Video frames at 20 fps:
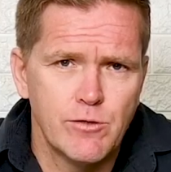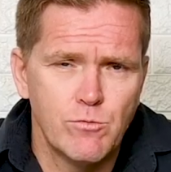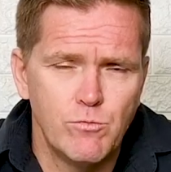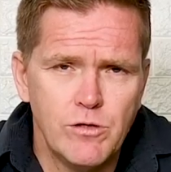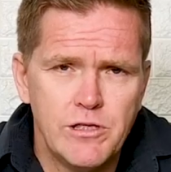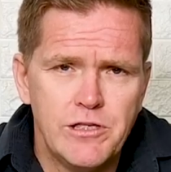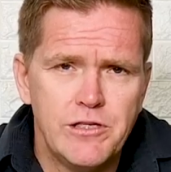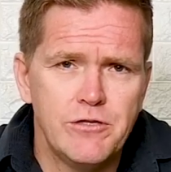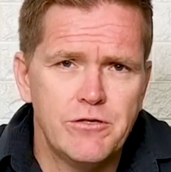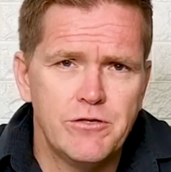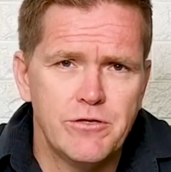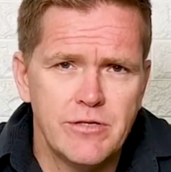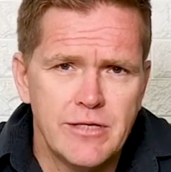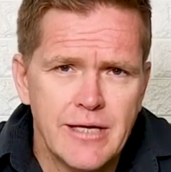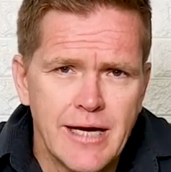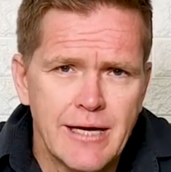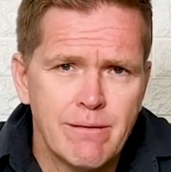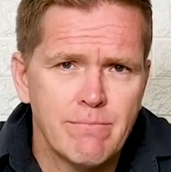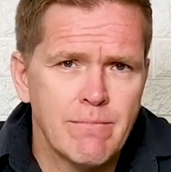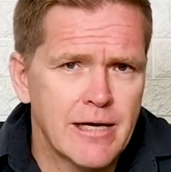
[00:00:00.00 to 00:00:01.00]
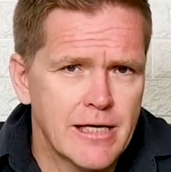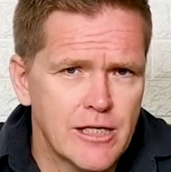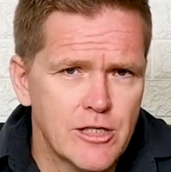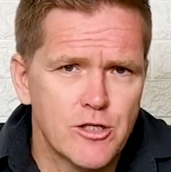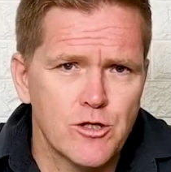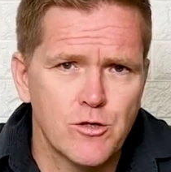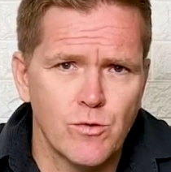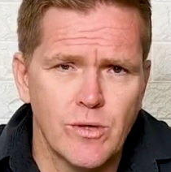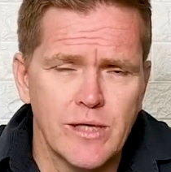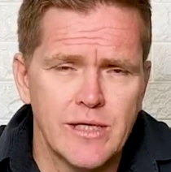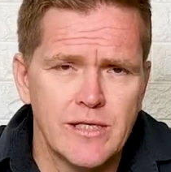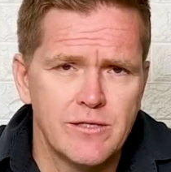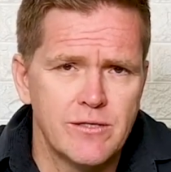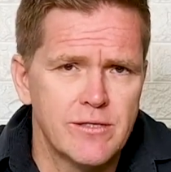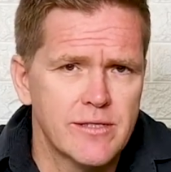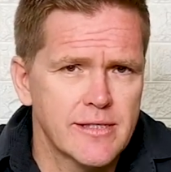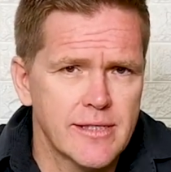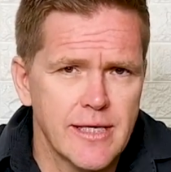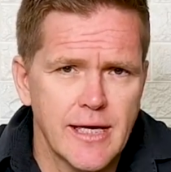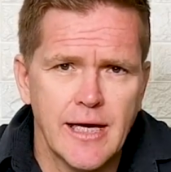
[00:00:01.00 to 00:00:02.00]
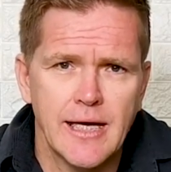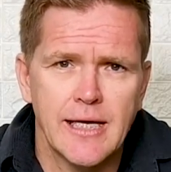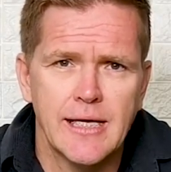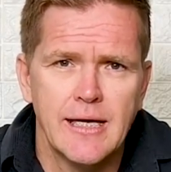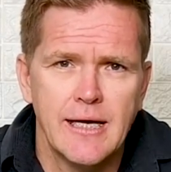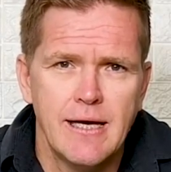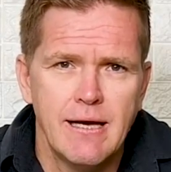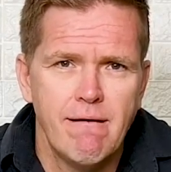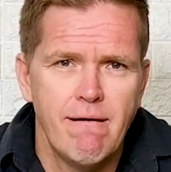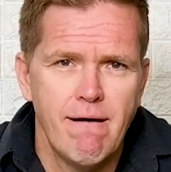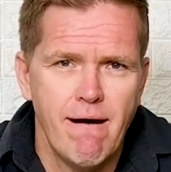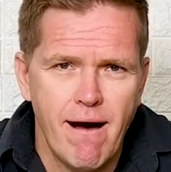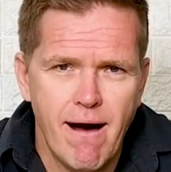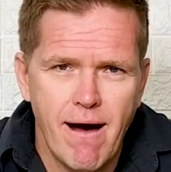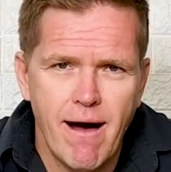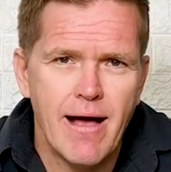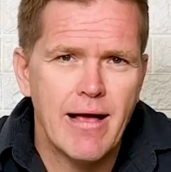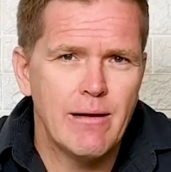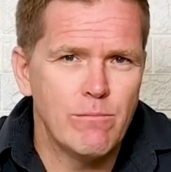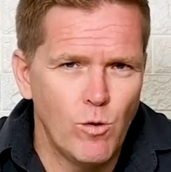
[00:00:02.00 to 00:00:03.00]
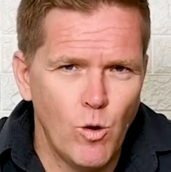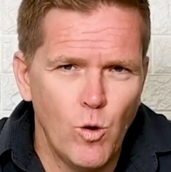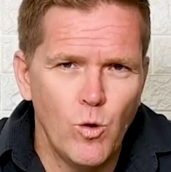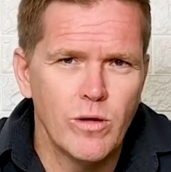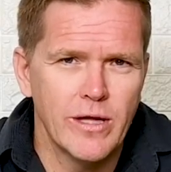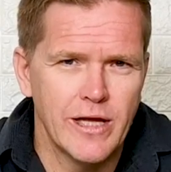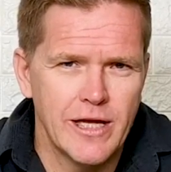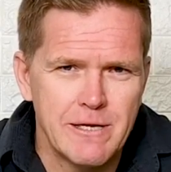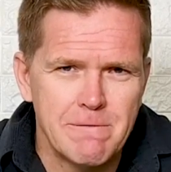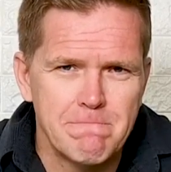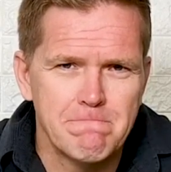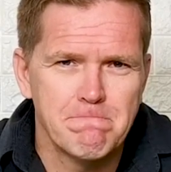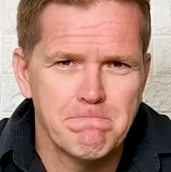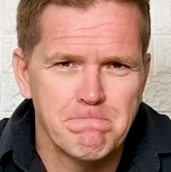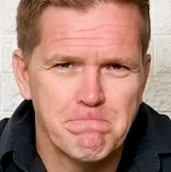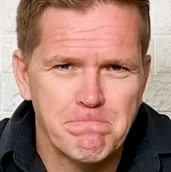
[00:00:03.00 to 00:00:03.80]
Would you today make a choice to say, I am all in.